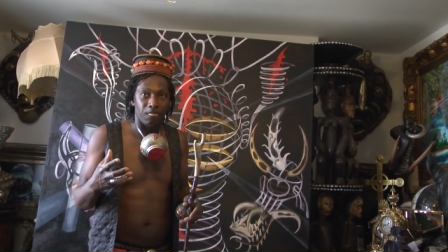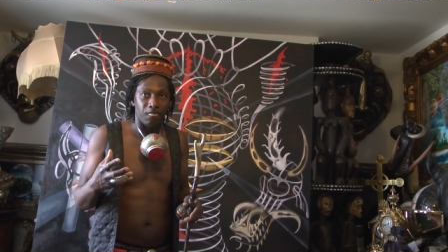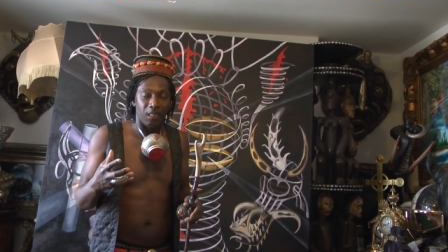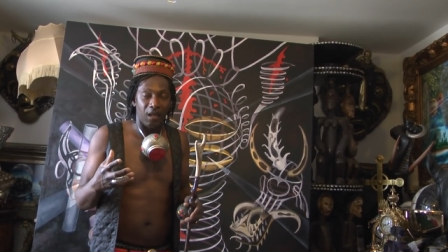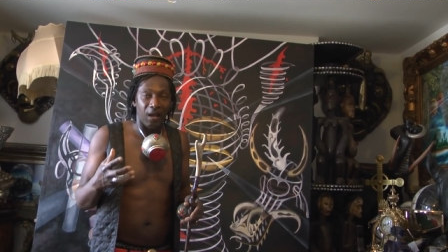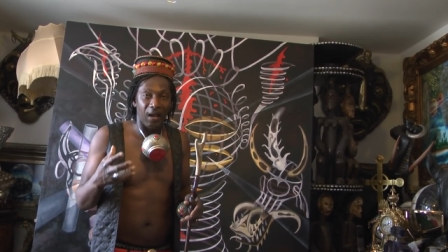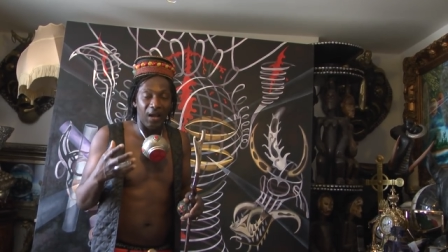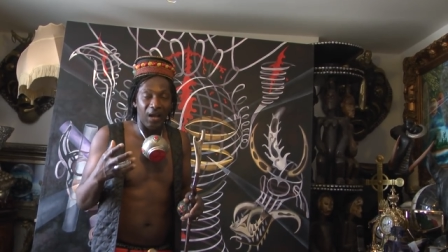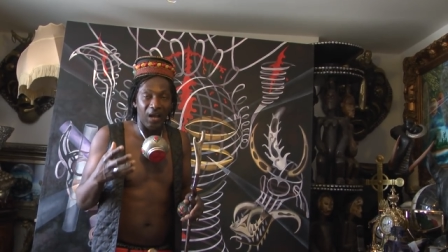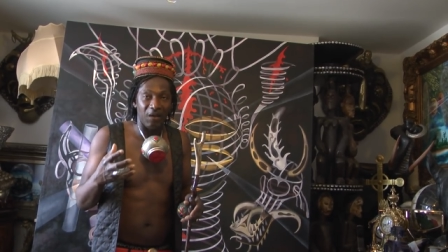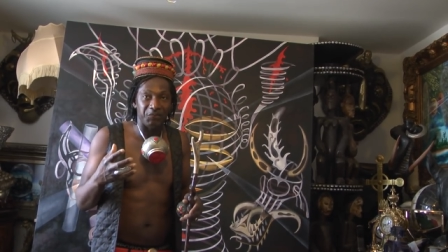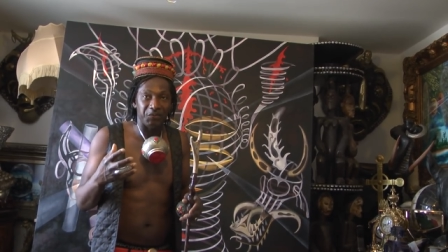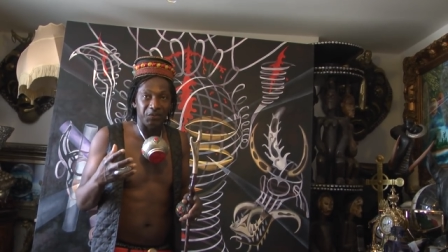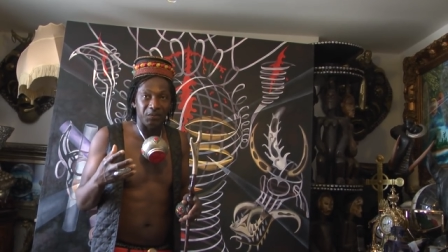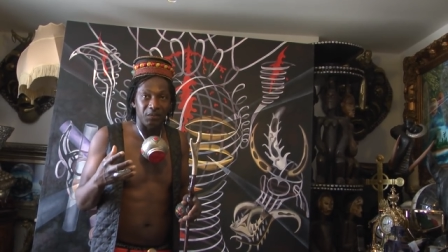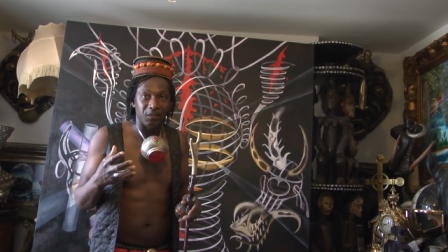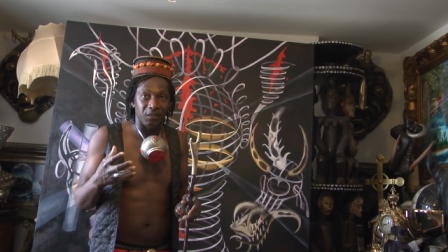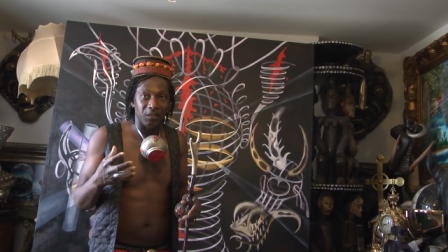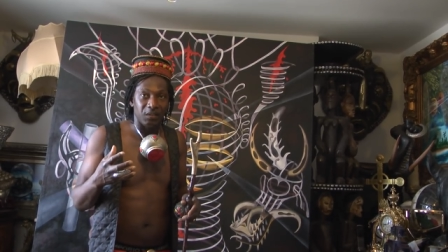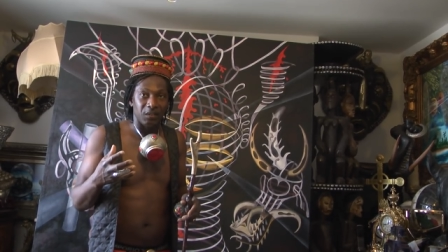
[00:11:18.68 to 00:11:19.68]
are
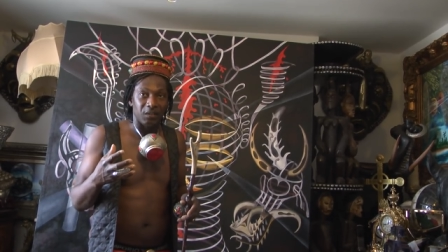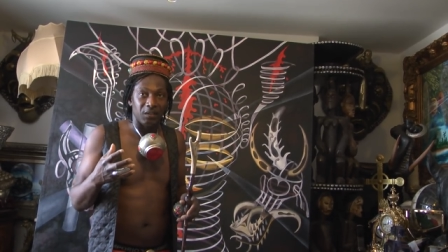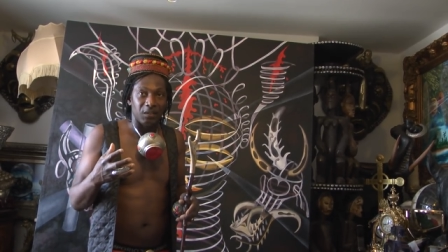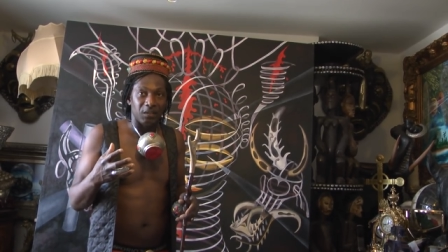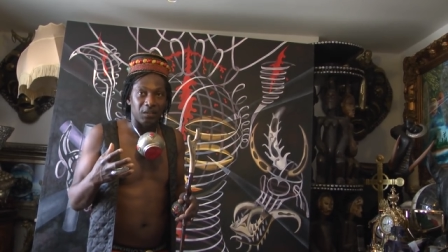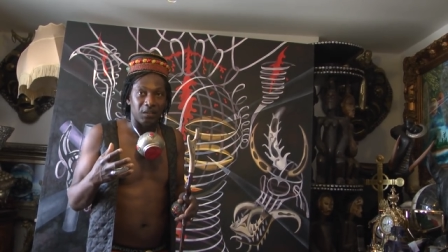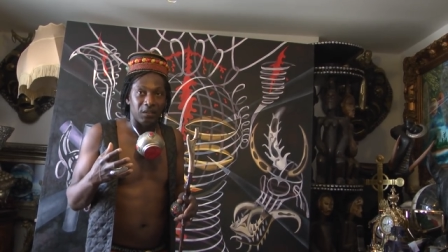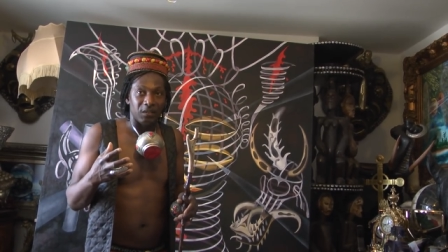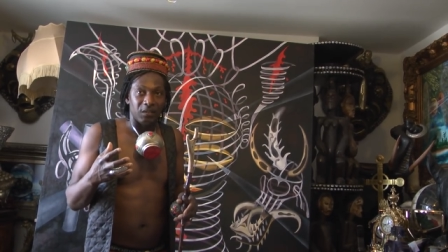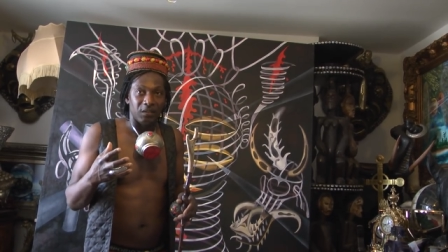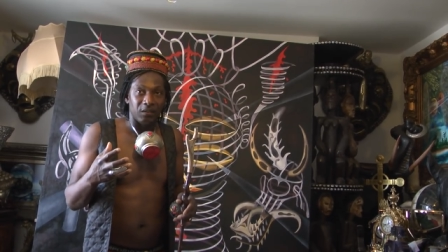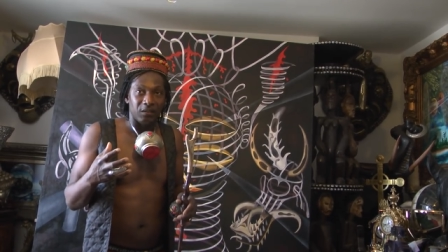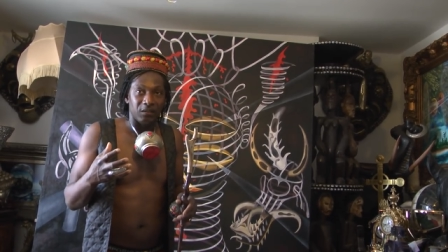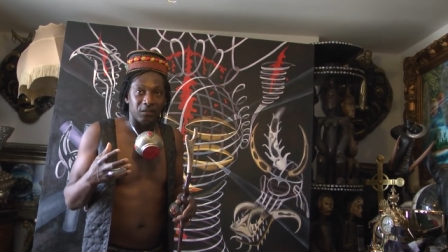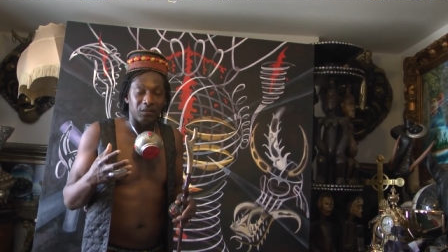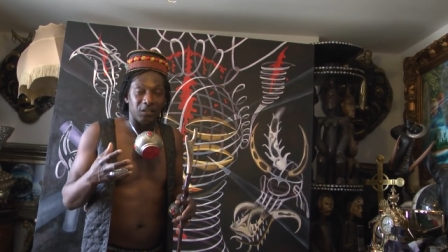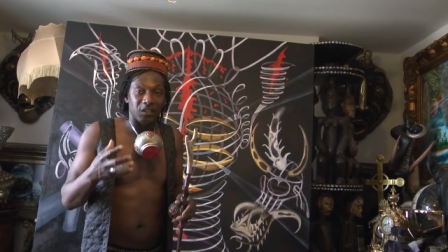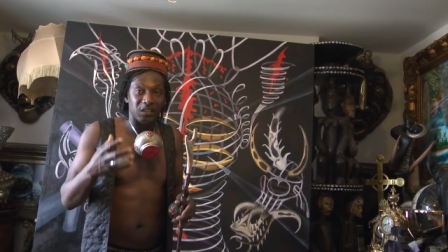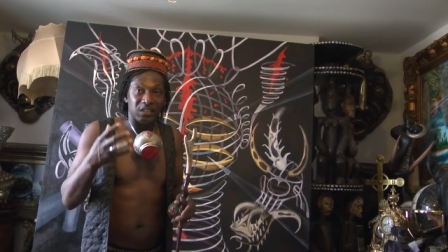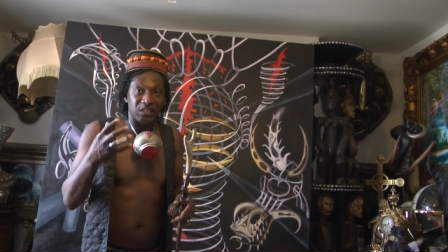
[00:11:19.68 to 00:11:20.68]
having
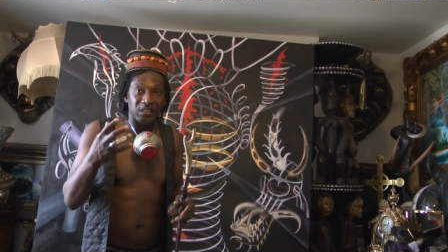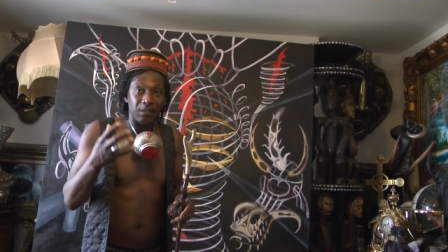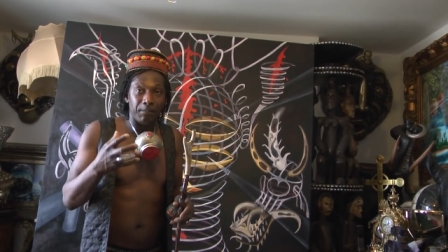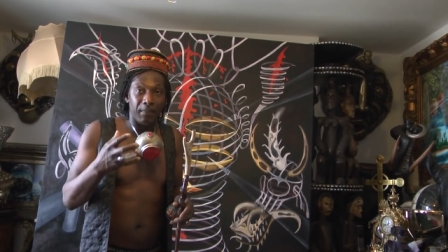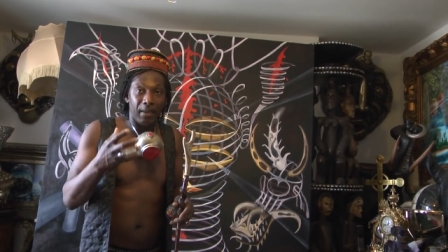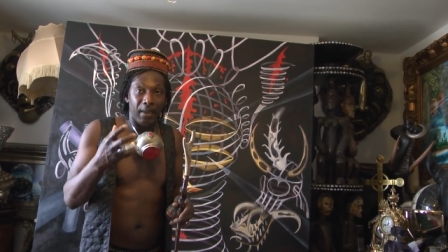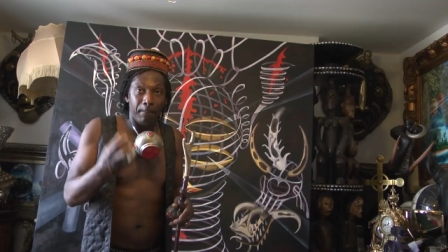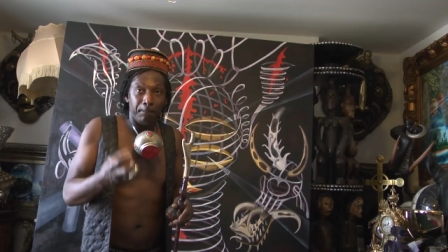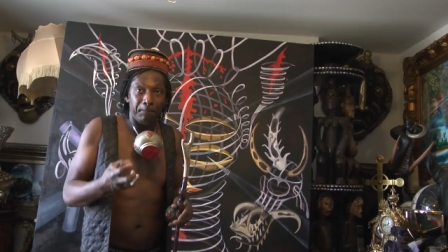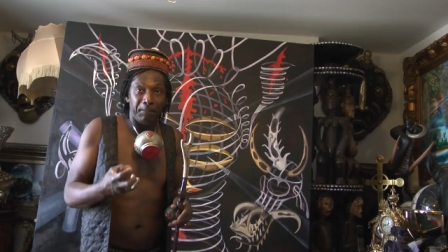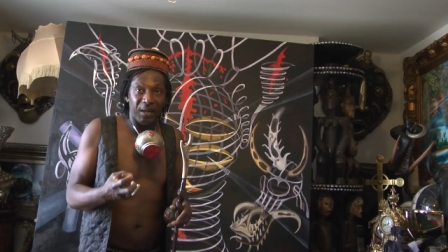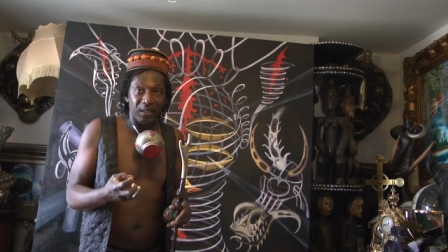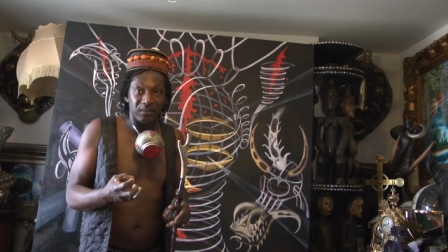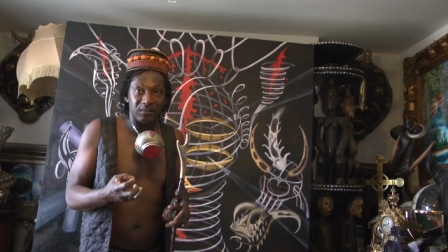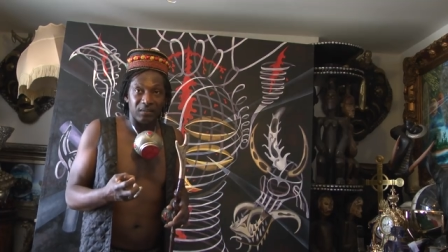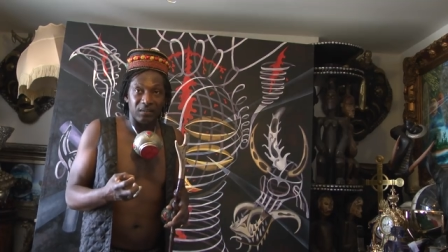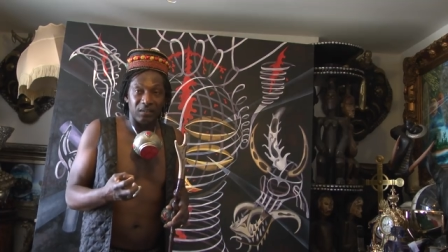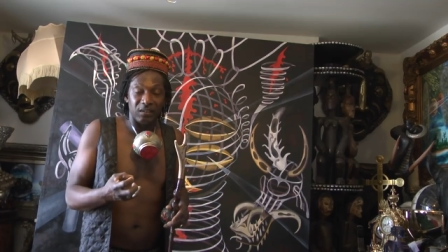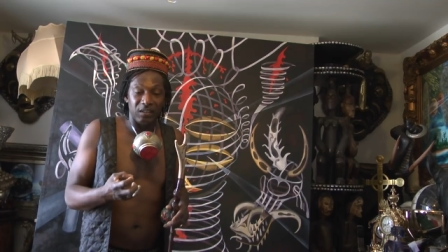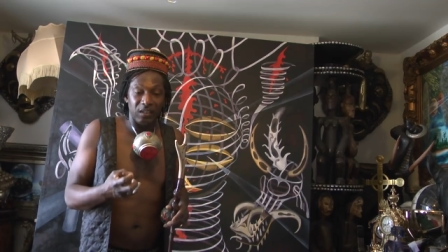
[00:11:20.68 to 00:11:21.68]
the same
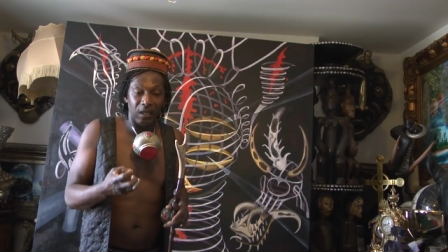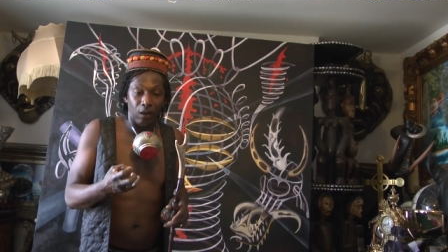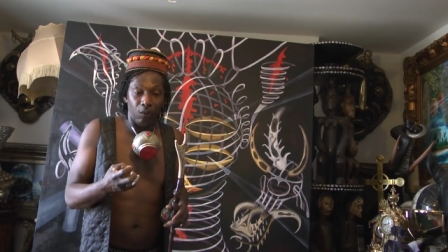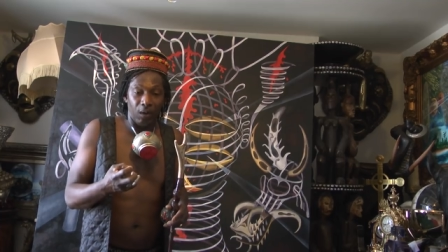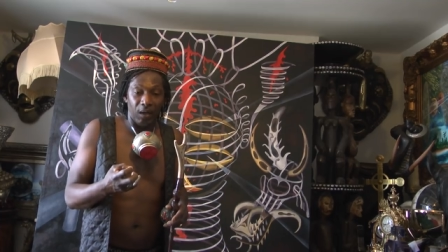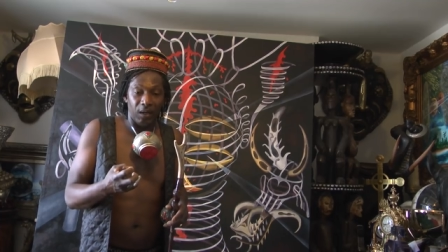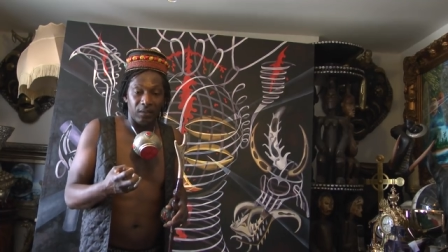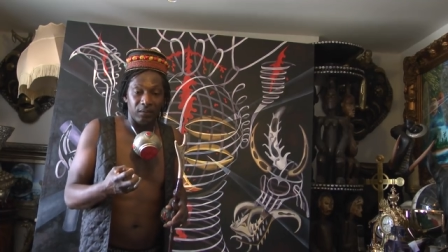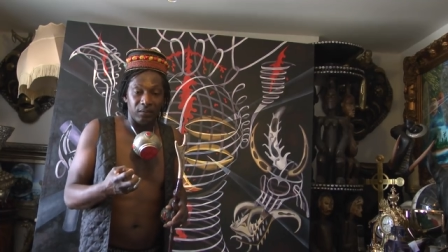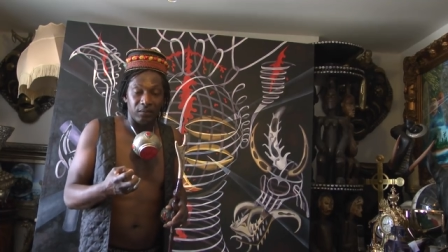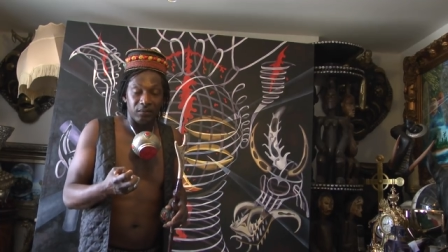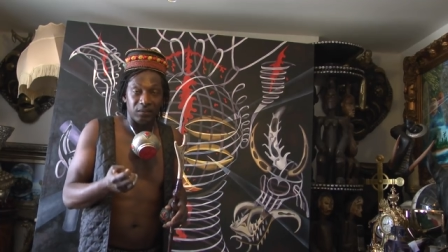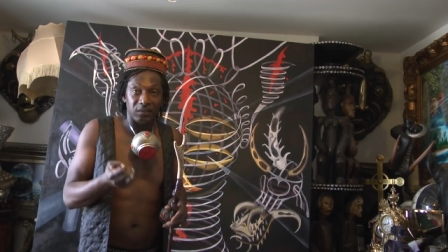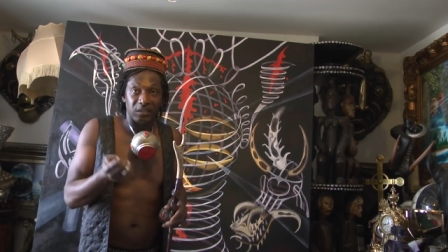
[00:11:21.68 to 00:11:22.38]
impact in our